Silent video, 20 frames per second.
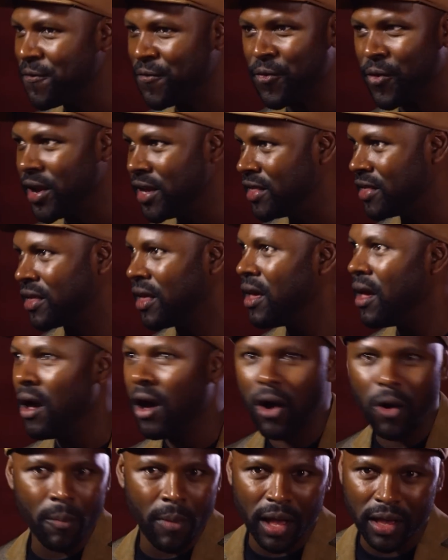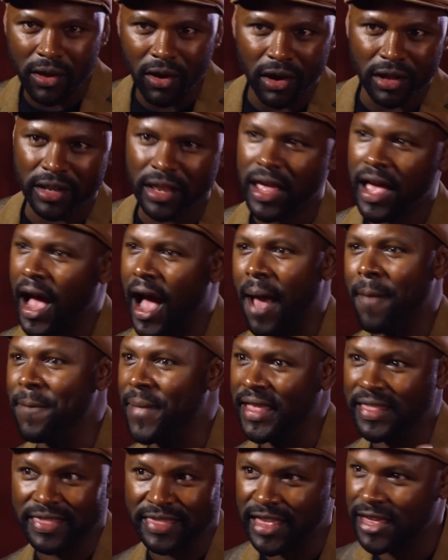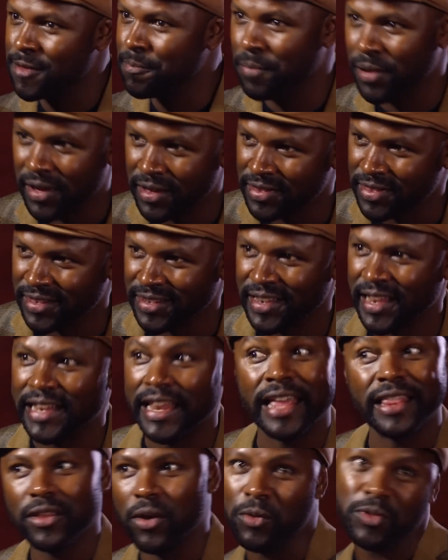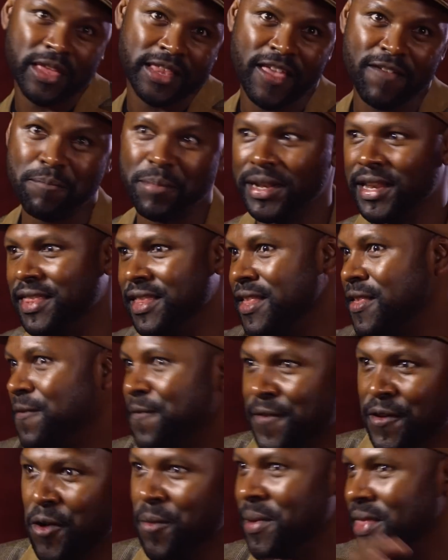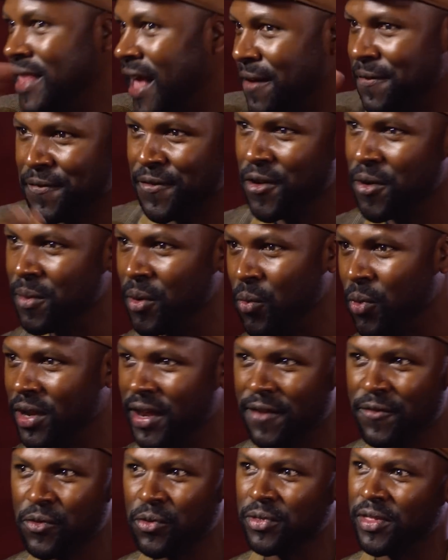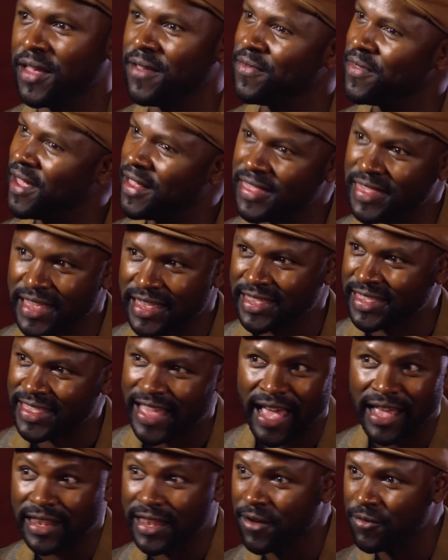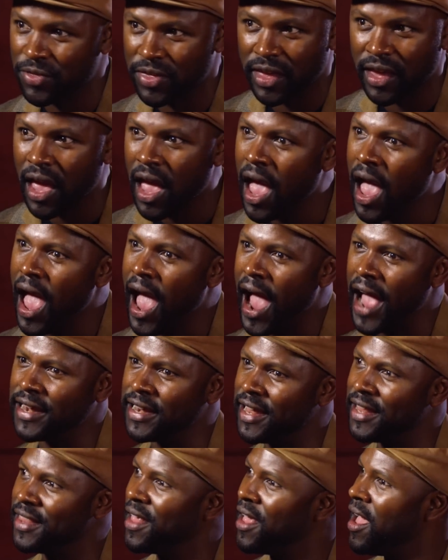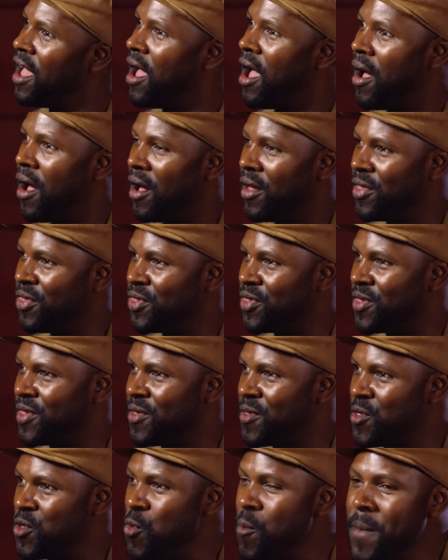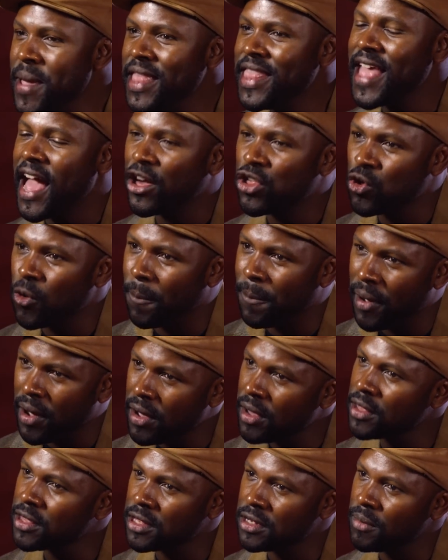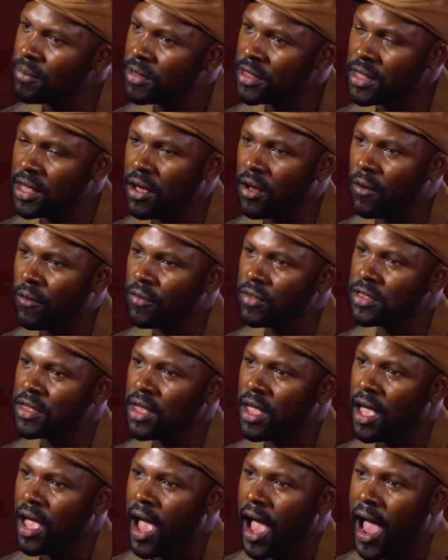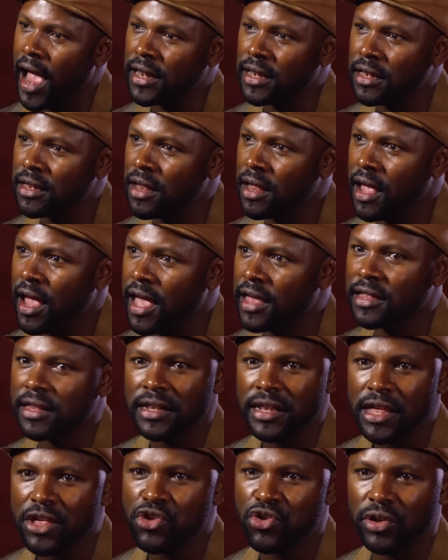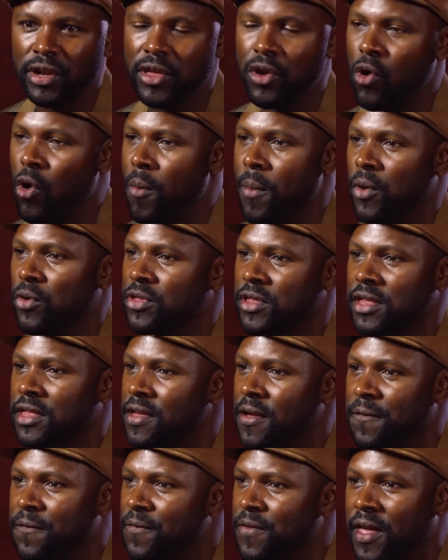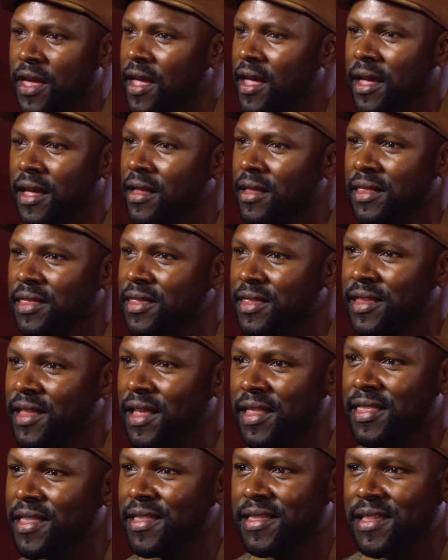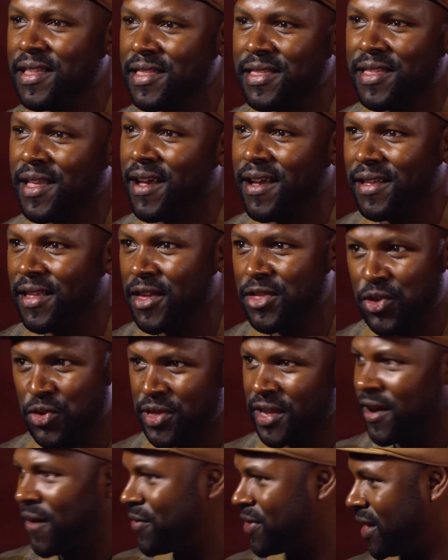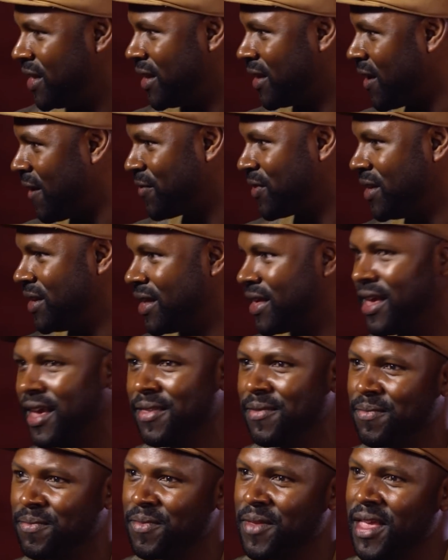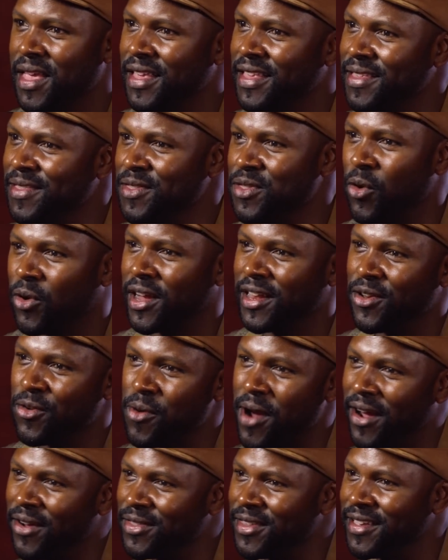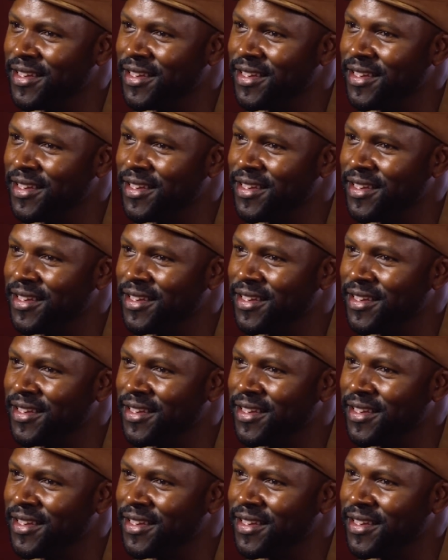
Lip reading: friends, oh my God, I met this person, and they know that they've been in this film and that film and whatever, or they've done this, that and everything. And then you meet the actual person themselves, And it's literally almost as if they're as you said, I've seen a kid knocking around